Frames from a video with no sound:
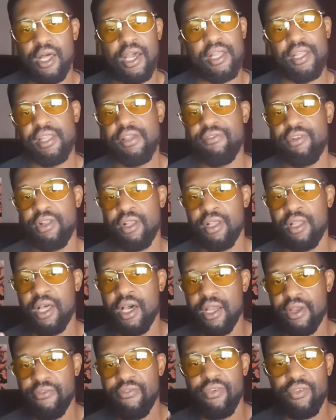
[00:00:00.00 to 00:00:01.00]
I leave a
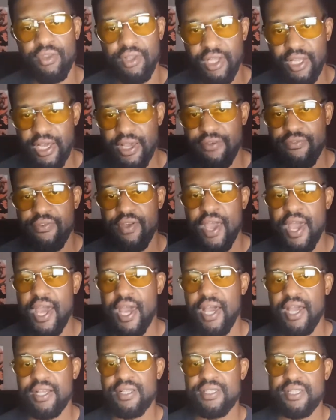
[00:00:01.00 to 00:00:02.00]
lot of life
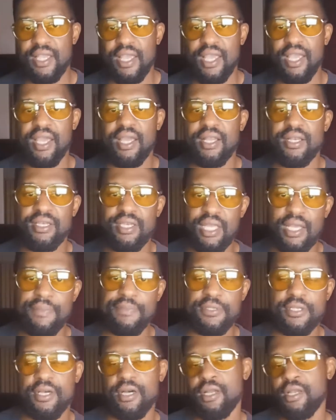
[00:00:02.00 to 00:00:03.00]
hacks and
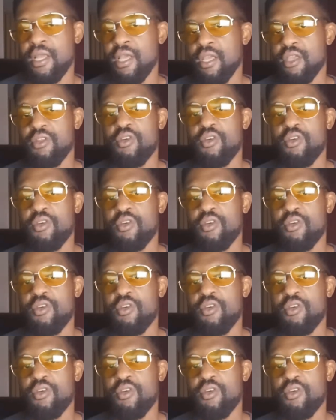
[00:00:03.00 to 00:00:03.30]
tips on,